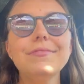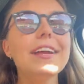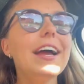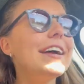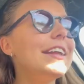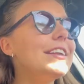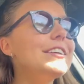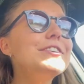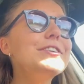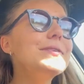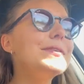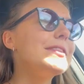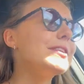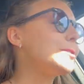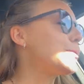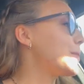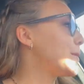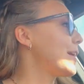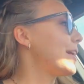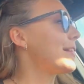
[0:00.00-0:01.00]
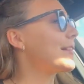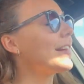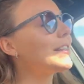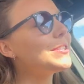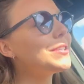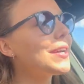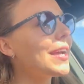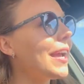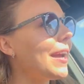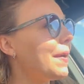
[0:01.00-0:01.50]
I didn't do it this morning. That's
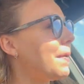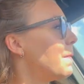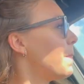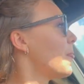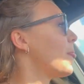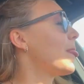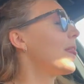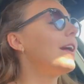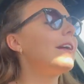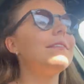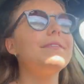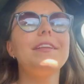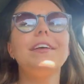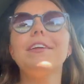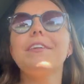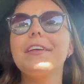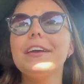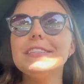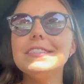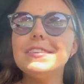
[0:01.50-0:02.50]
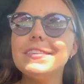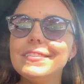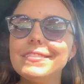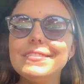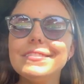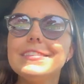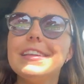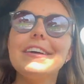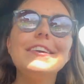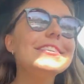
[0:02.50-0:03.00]
okay it'll get
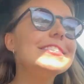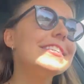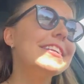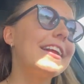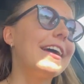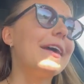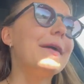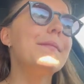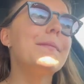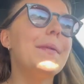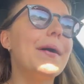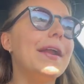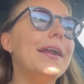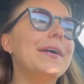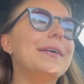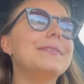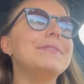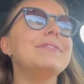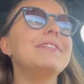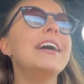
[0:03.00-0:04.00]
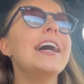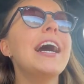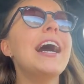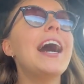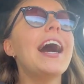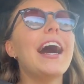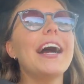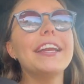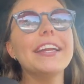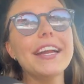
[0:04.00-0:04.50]
done later today. But um,
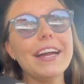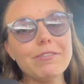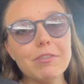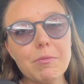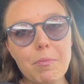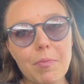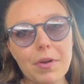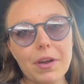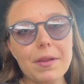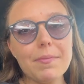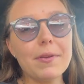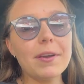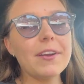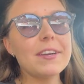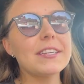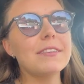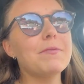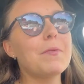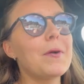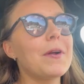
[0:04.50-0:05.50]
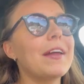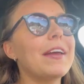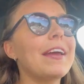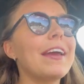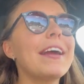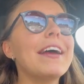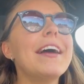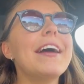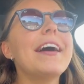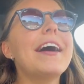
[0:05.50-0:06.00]
I did have a pretty productive morning.
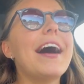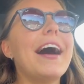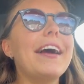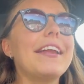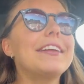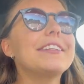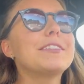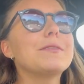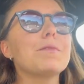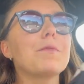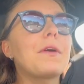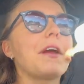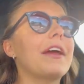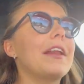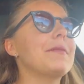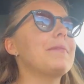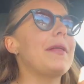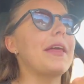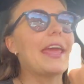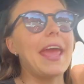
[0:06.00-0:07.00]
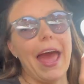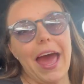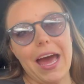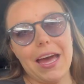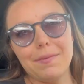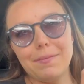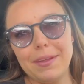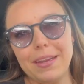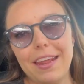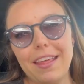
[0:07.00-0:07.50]
I did some random like
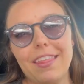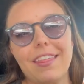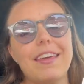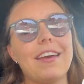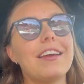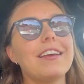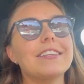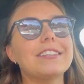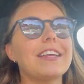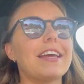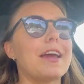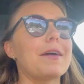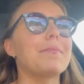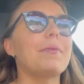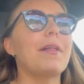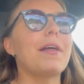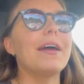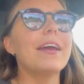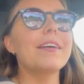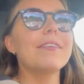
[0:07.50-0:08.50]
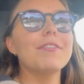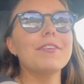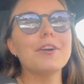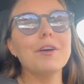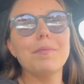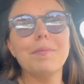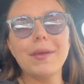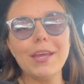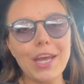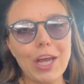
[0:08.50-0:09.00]
admin things like applying for a
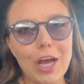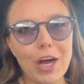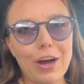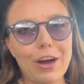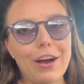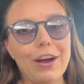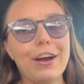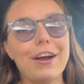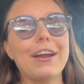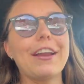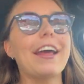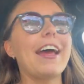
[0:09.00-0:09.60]
P card